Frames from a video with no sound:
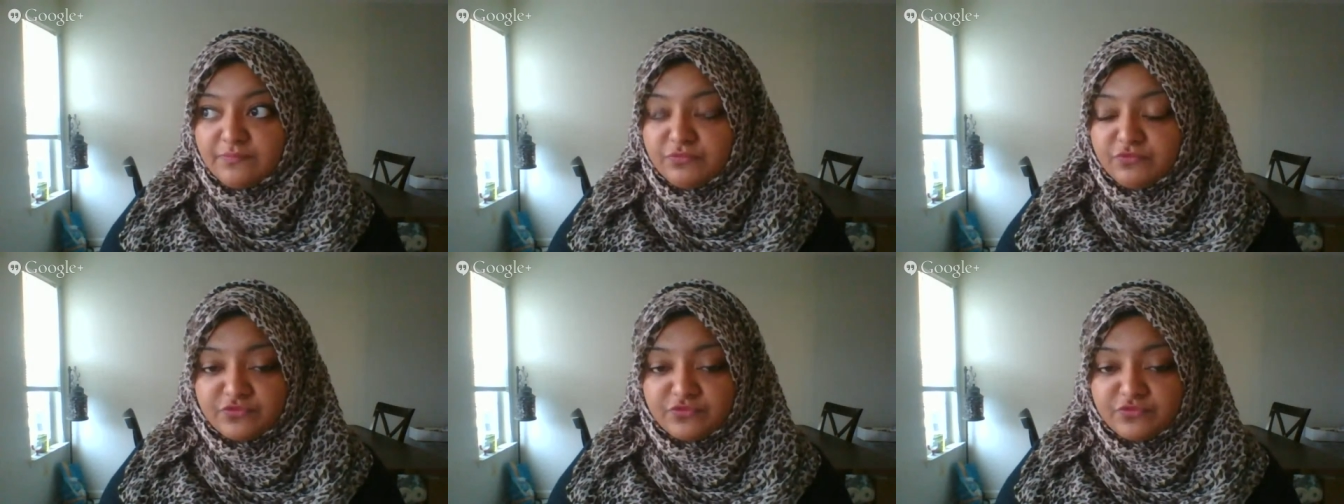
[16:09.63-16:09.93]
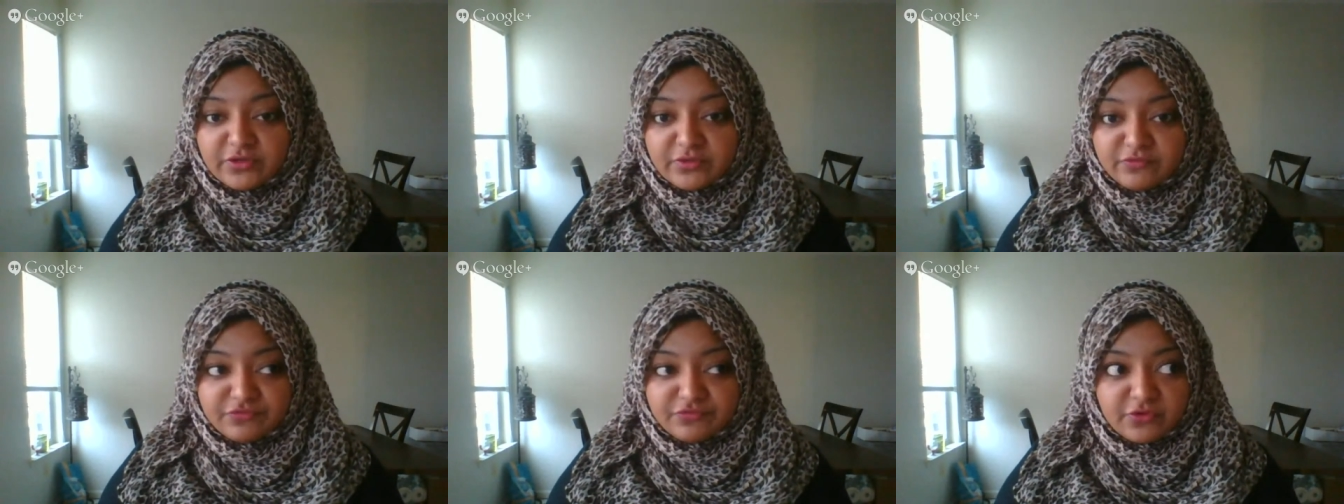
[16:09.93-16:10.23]

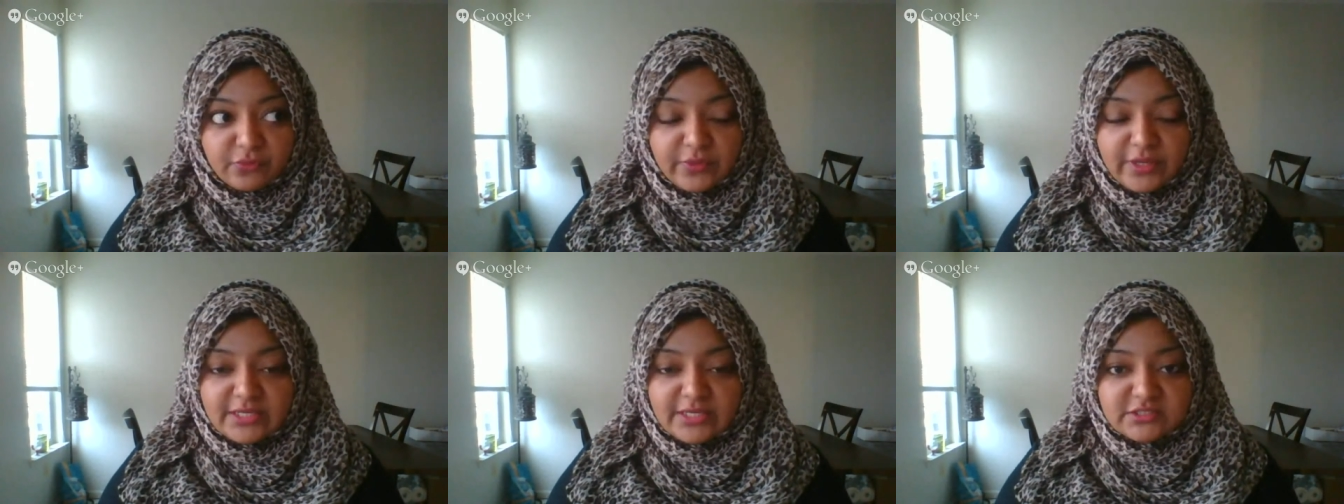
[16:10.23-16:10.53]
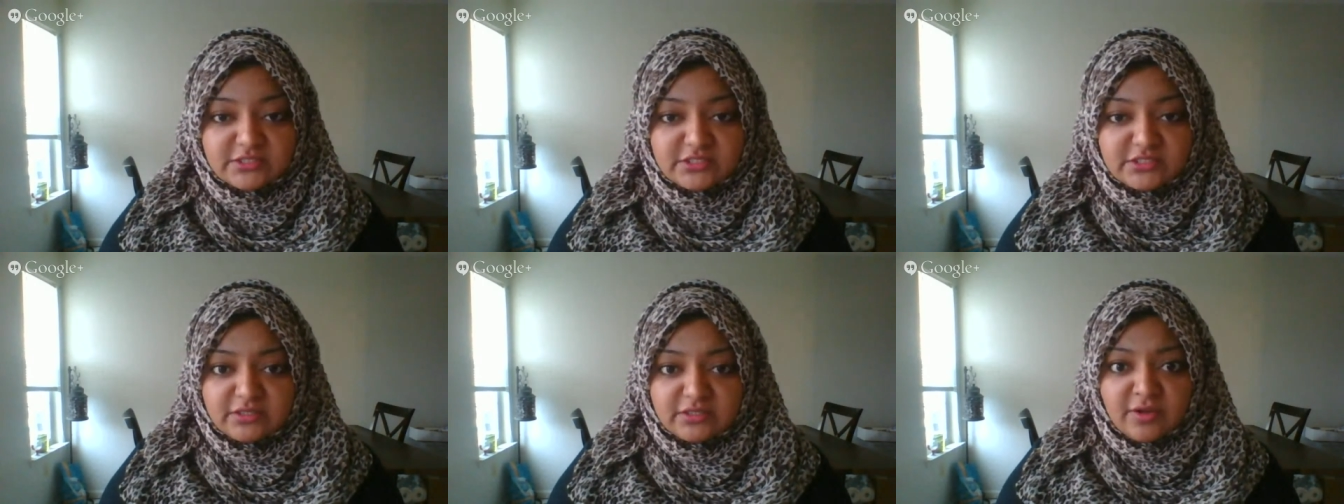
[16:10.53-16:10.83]
for
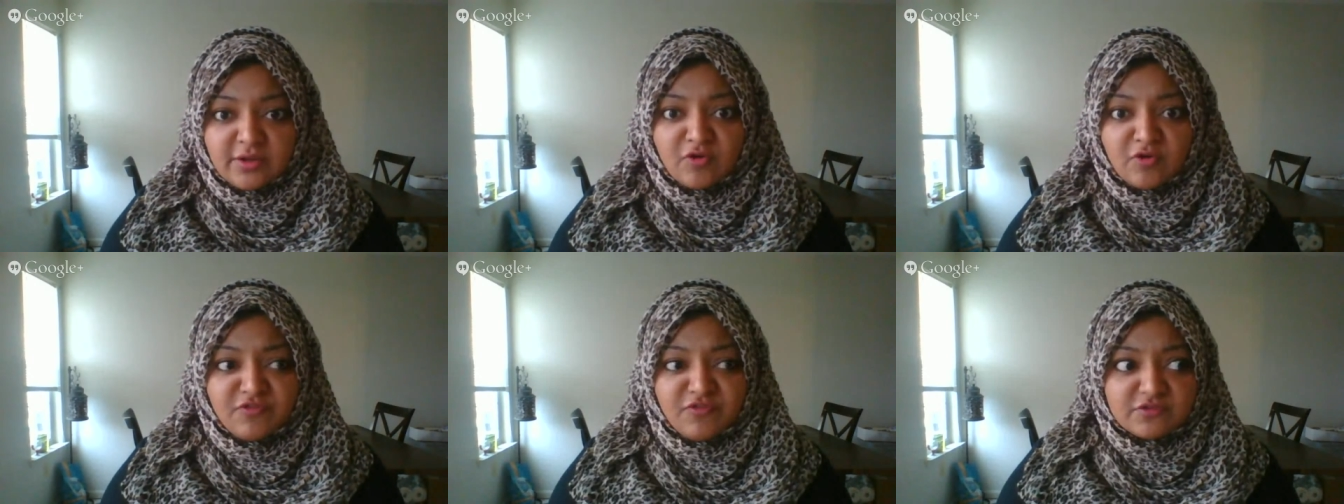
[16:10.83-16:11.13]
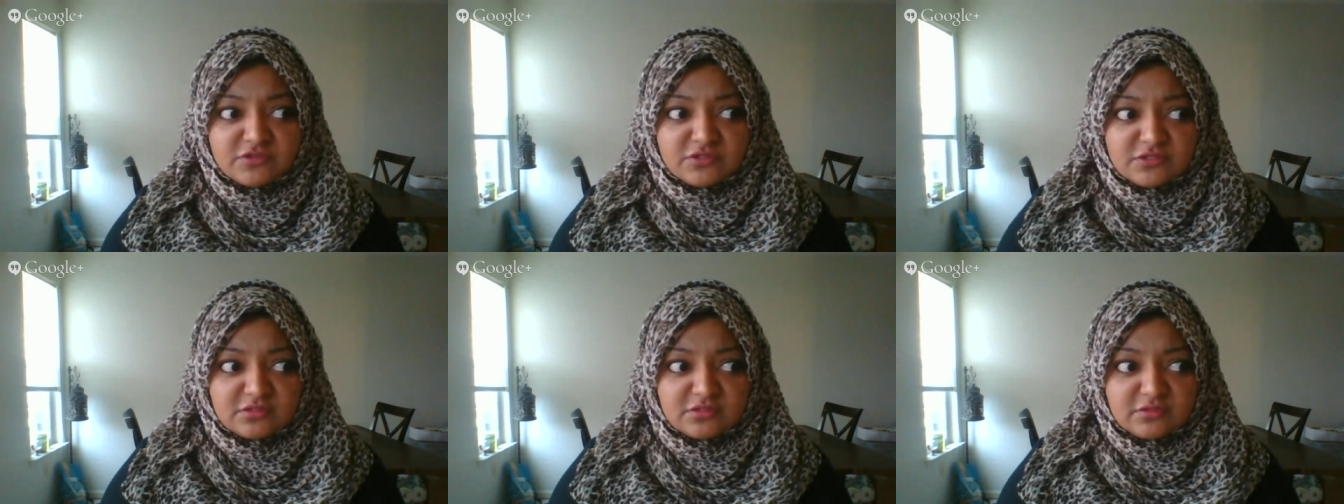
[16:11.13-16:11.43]
weeks didn't know if it
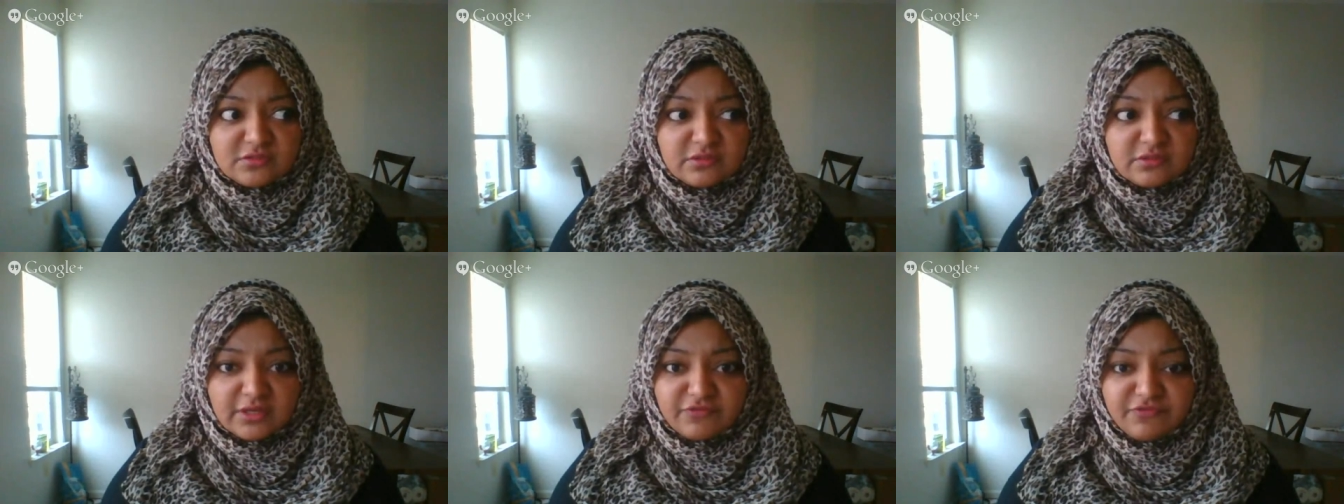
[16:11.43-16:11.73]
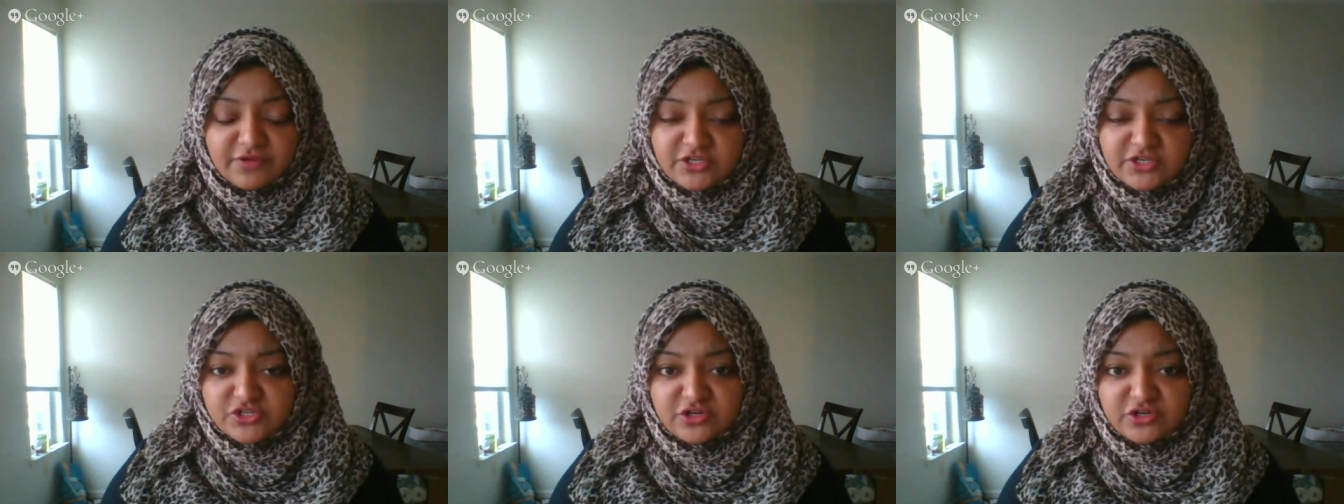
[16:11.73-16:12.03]
was
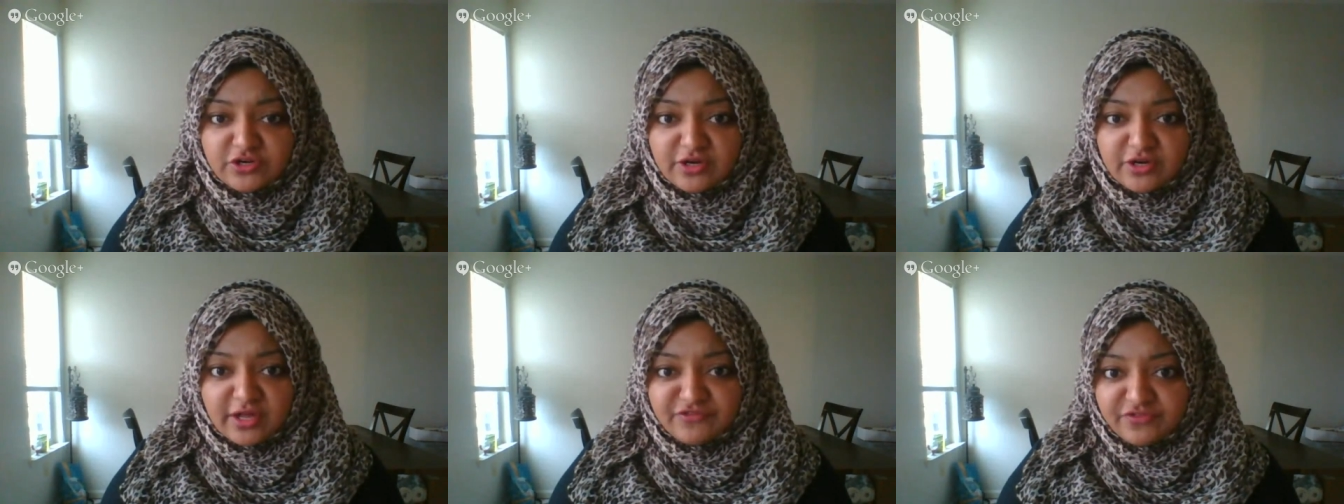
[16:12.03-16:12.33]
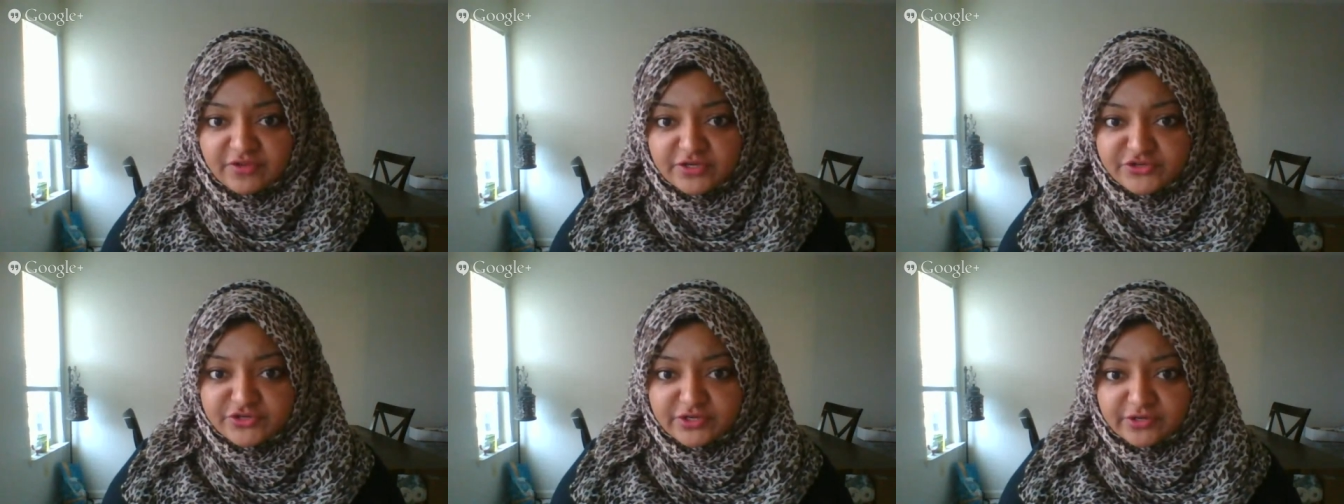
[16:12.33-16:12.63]
fiction or
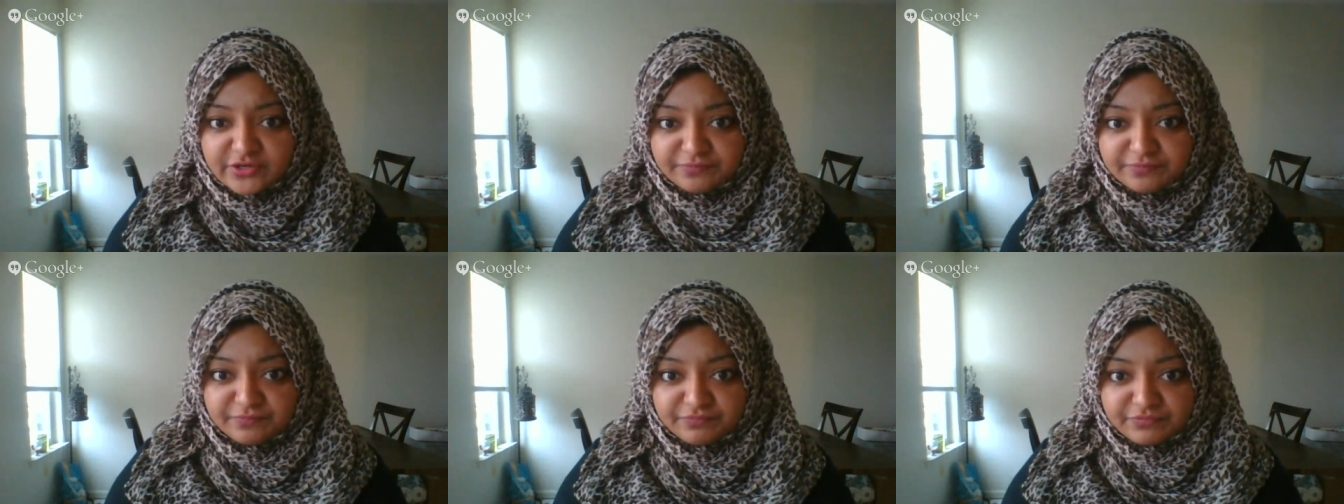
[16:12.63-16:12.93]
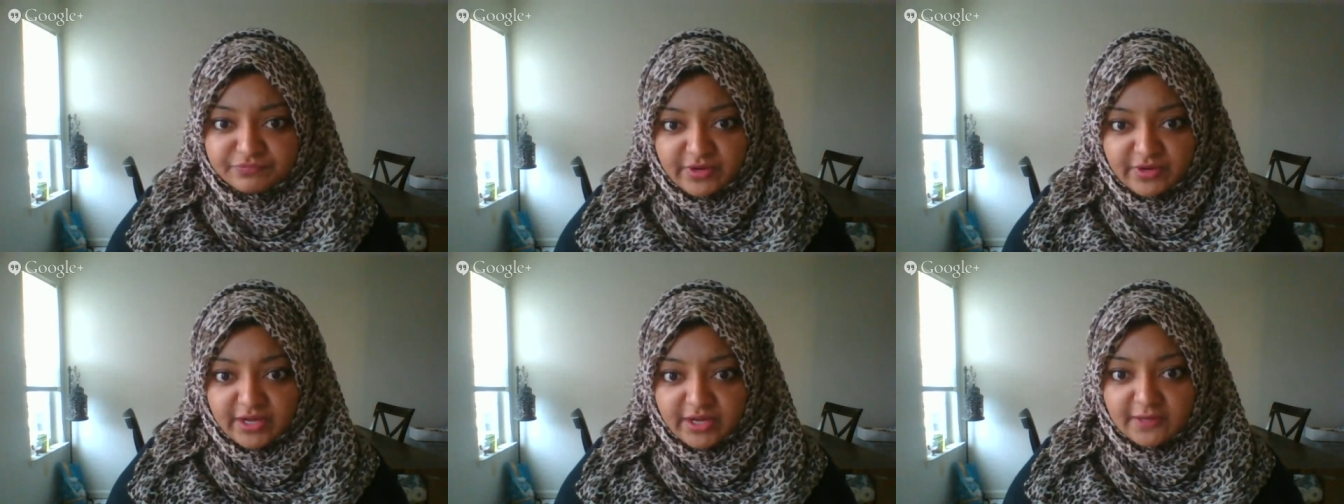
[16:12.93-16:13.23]
nonfiction,
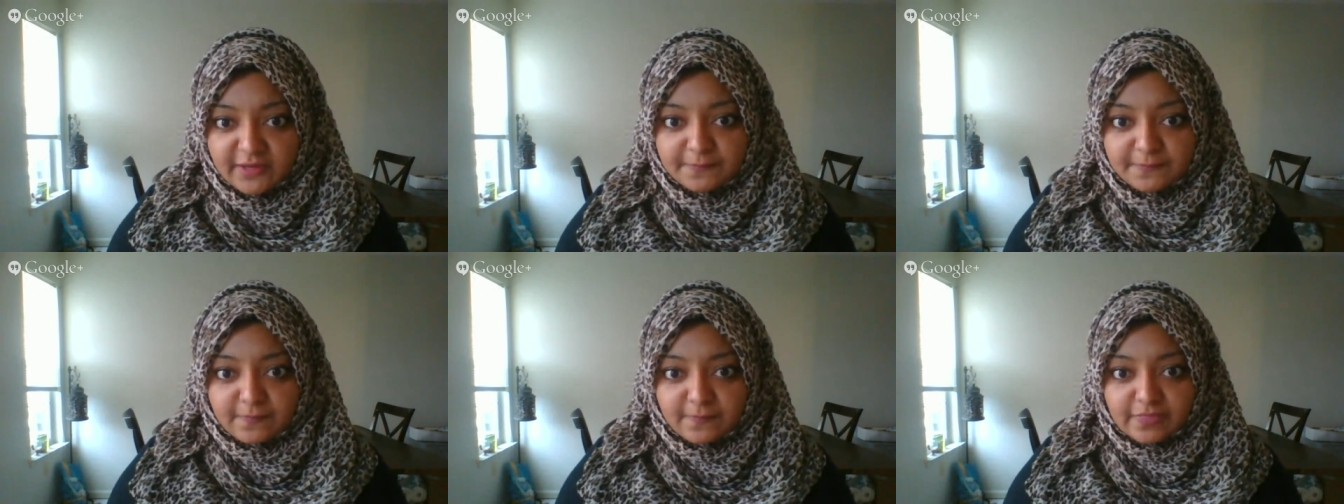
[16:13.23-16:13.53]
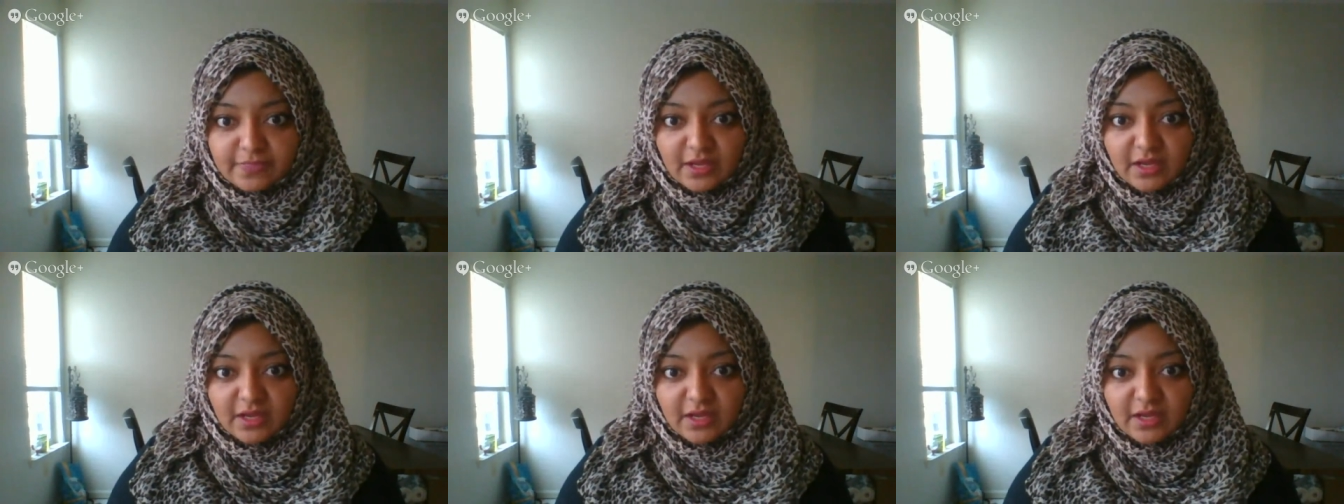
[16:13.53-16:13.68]
right?